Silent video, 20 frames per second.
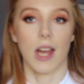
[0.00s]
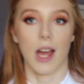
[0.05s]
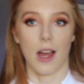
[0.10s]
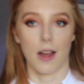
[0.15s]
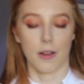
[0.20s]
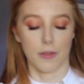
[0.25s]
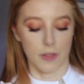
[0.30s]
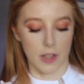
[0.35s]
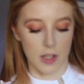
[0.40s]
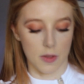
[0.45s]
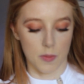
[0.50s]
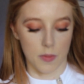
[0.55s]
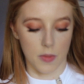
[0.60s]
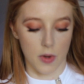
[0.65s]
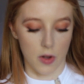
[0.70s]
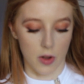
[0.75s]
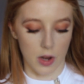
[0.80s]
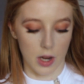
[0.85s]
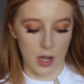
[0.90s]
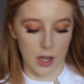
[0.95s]
have in
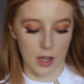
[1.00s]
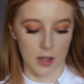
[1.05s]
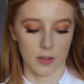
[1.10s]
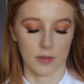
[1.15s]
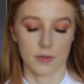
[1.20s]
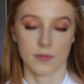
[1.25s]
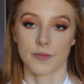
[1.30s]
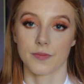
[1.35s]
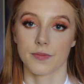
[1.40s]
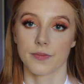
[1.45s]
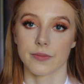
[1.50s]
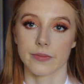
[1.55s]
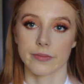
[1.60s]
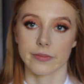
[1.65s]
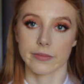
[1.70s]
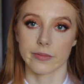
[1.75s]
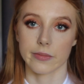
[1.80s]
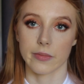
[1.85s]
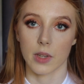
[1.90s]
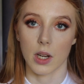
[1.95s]
my
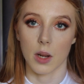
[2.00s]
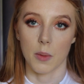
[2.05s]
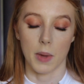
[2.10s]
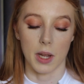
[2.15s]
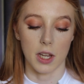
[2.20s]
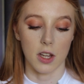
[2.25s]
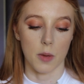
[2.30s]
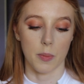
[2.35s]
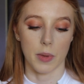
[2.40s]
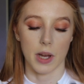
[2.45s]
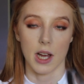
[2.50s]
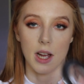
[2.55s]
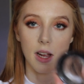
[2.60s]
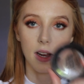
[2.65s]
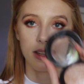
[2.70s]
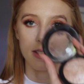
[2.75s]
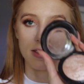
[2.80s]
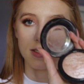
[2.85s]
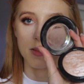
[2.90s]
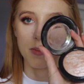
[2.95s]
makeup
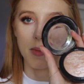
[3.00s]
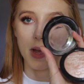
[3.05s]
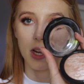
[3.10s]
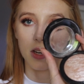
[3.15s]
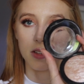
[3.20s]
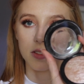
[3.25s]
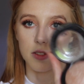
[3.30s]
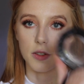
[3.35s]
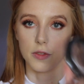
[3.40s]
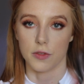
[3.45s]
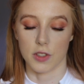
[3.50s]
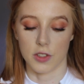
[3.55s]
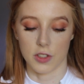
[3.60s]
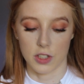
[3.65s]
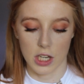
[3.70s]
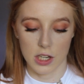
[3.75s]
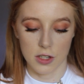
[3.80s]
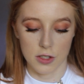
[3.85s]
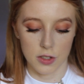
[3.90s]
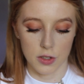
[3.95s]
bag is the MAC Soft and
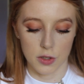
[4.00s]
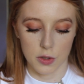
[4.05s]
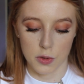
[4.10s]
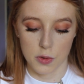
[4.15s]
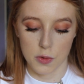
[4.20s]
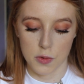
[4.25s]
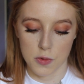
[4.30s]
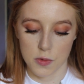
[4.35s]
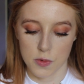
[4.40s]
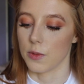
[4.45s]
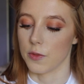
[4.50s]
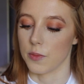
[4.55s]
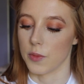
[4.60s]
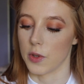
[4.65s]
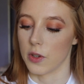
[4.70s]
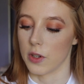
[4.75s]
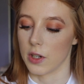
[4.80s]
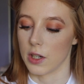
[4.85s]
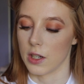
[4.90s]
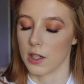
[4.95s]
Gentle with
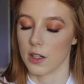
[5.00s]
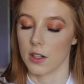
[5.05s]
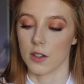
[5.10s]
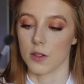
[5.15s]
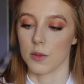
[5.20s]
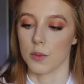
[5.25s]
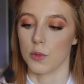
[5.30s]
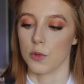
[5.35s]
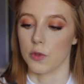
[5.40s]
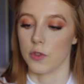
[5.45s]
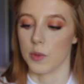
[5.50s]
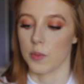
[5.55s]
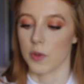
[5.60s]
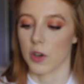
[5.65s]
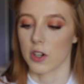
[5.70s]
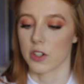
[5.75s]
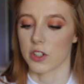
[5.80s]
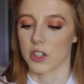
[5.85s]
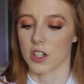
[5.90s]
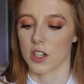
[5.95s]
my Morphe
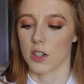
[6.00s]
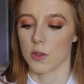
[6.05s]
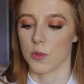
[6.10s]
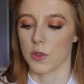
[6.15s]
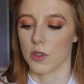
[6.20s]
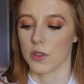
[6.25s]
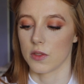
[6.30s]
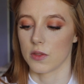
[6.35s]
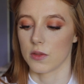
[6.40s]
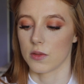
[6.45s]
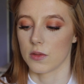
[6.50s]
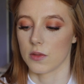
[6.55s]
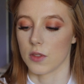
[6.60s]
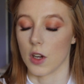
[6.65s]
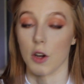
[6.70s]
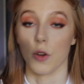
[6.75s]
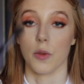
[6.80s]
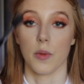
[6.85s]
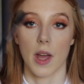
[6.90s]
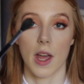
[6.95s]
brush. I don't know what.
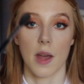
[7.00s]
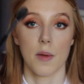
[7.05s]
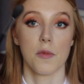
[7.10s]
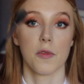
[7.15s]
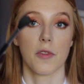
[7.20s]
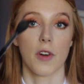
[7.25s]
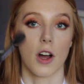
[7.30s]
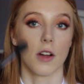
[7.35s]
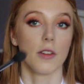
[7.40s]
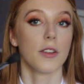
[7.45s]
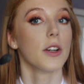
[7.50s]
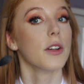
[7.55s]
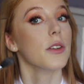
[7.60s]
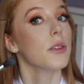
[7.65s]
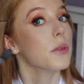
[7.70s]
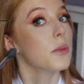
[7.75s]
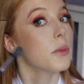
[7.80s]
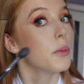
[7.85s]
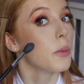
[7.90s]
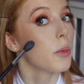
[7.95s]
Oh,
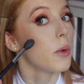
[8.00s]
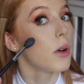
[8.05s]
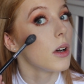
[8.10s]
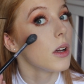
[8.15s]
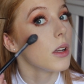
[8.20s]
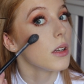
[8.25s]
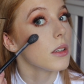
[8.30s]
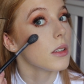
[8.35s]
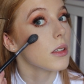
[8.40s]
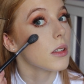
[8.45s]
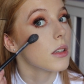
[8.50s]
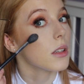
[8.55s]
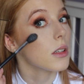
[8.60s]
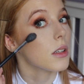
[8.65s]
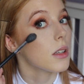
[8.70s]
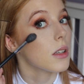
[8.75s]
M501.